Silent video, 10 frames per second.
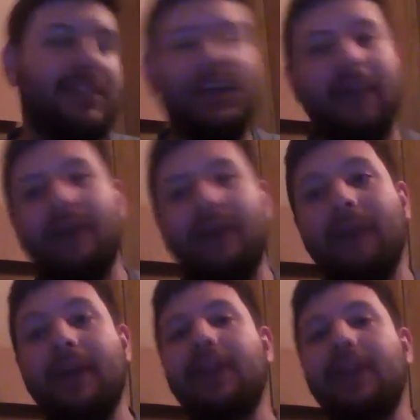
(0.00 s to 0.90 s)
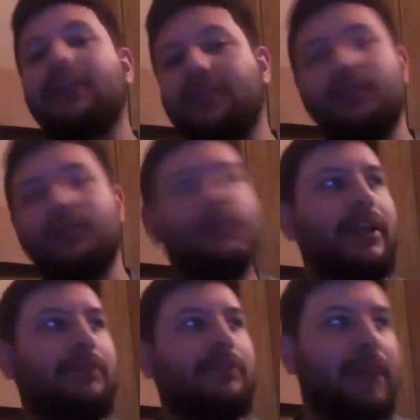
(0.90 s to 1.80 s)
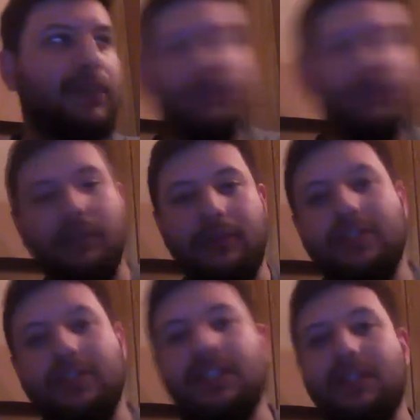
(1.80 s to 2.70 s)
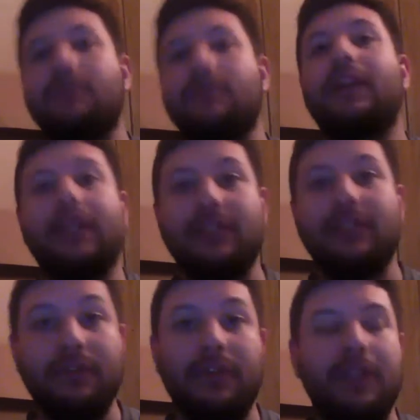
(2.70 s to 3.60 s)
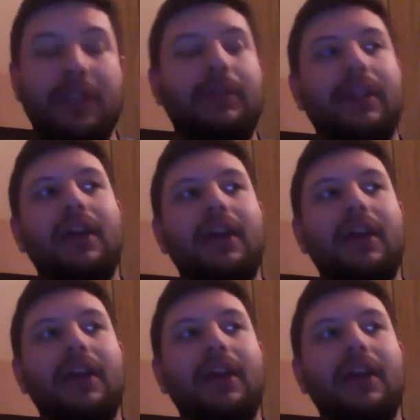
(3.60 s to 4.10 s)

I'm I'm not gonna do like my usual reviews because I just want to get this over and done with.